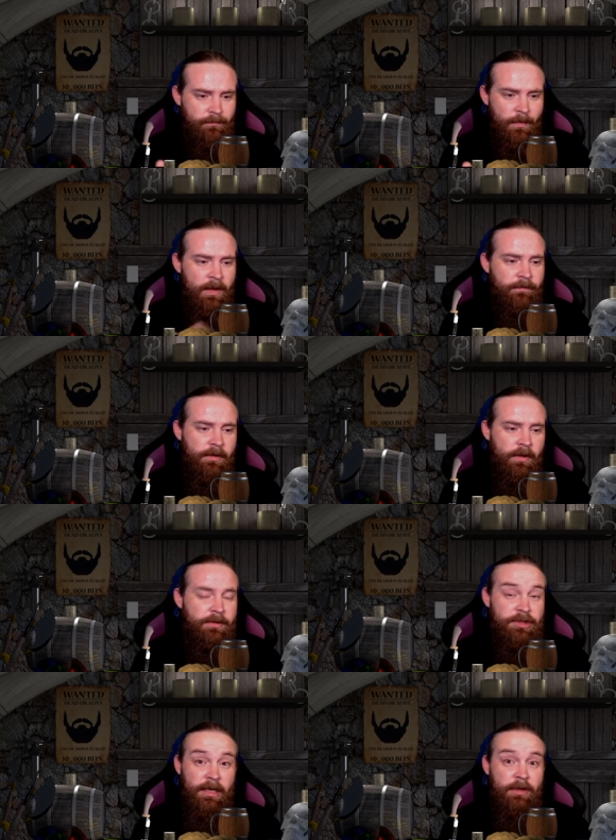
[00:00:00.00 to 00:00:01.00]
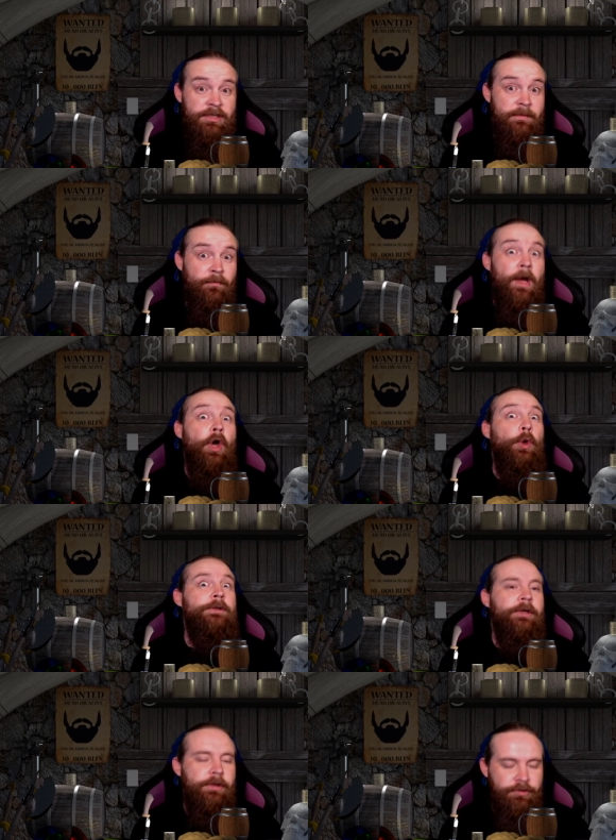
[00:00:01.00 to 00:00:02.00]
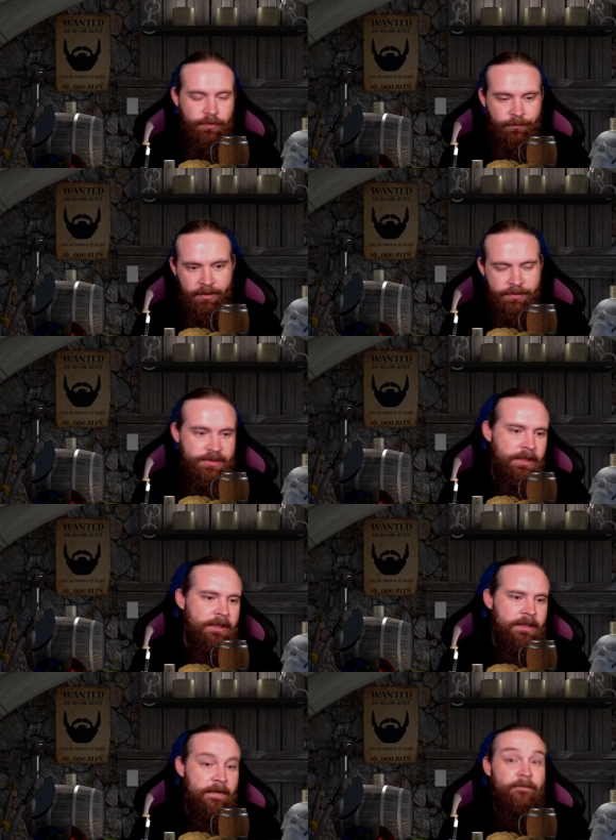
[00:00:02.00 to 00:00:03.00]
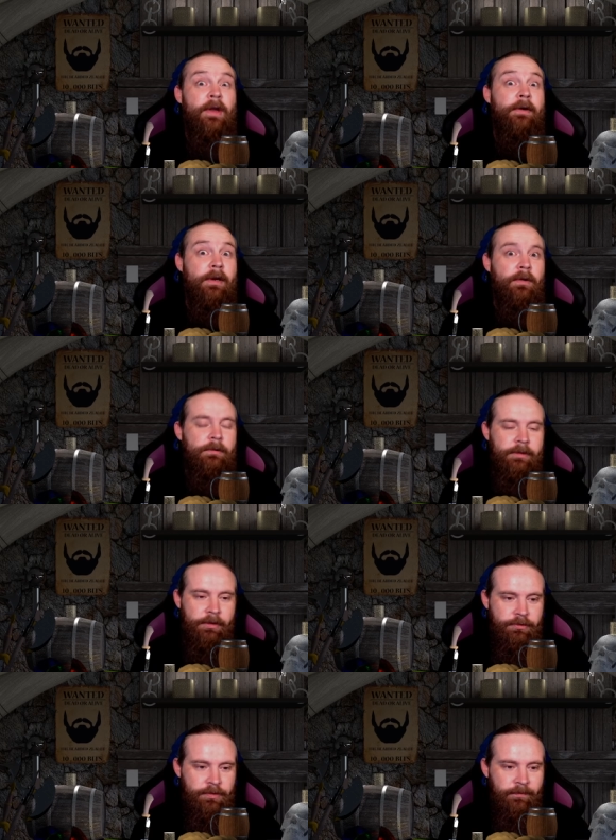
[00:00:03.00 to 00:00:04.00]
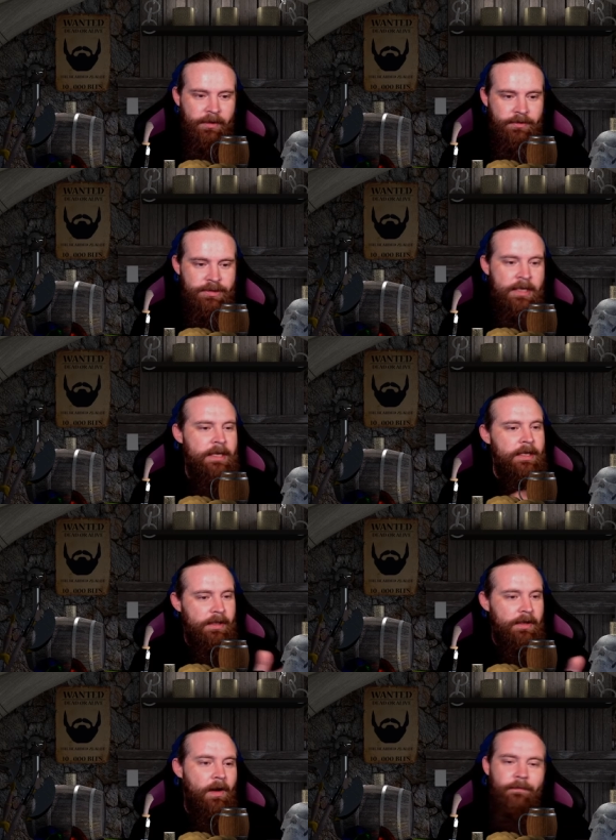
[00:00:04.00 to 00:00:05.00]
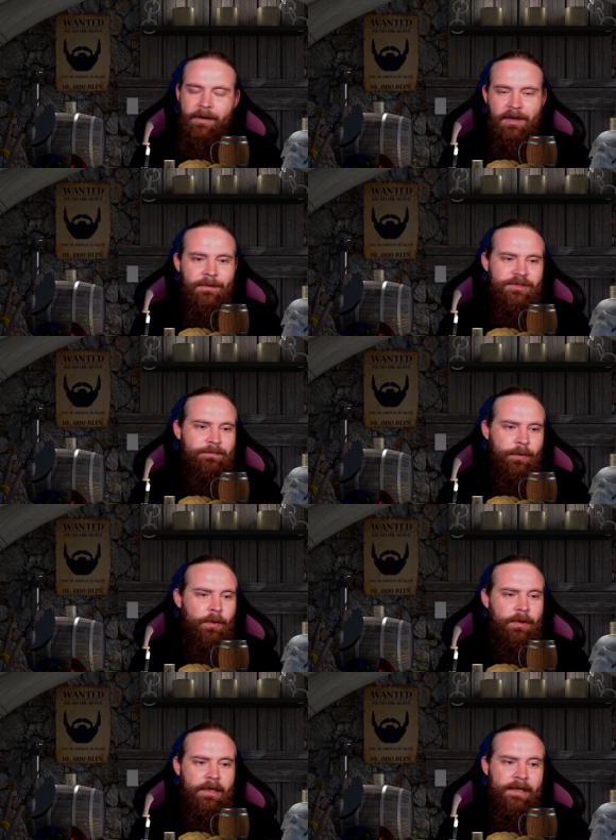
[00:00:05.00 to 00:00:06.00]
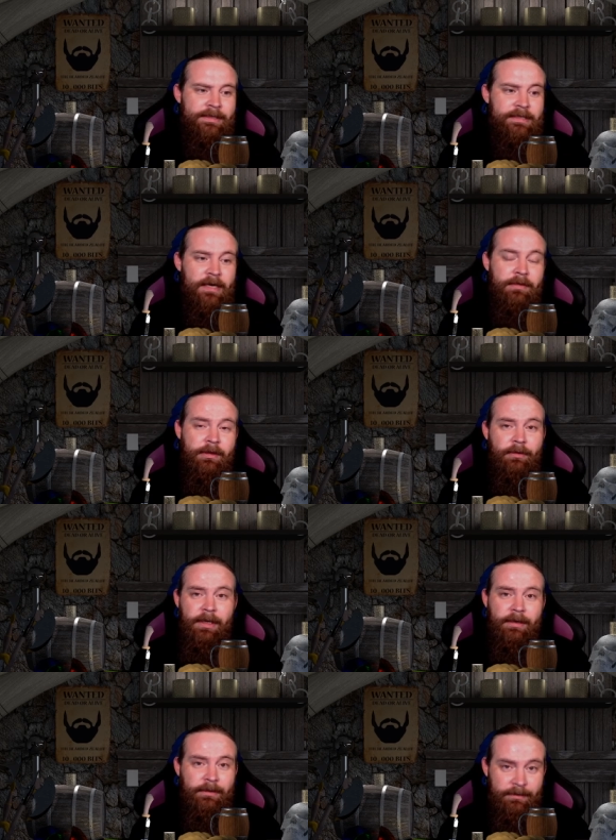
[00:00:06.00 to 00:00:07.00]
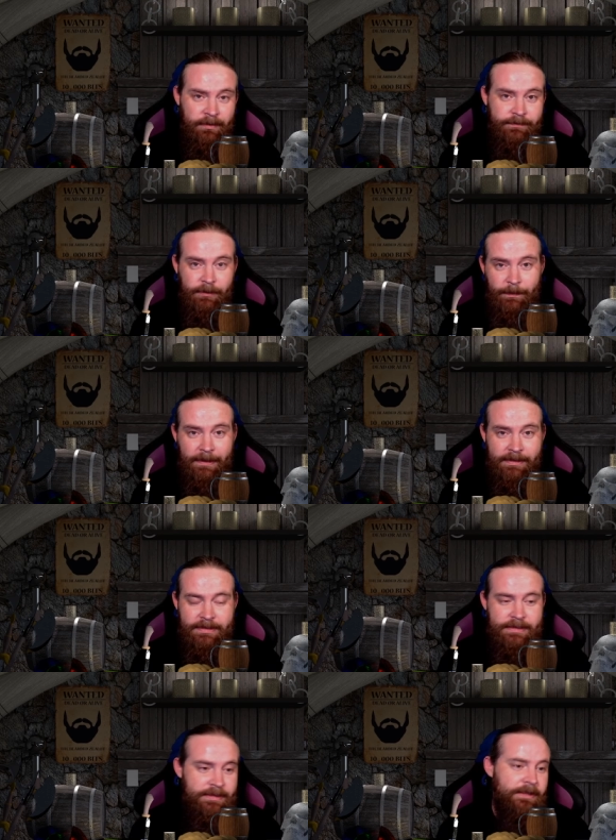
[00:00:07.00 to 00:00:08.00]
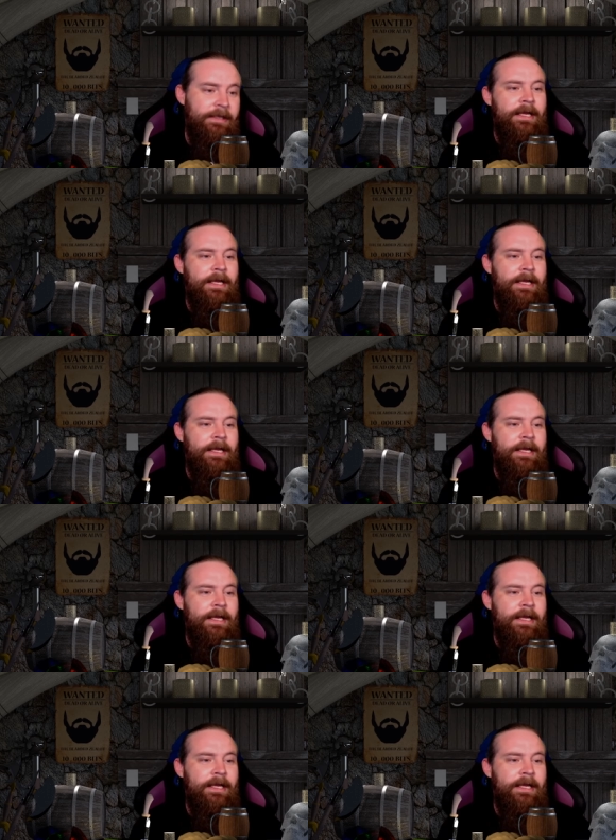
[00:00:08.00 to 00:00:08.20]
If you don't, check out some of my older YouTube videos, very older YouTube videos. Jan Africa was born in South Korea, of all places.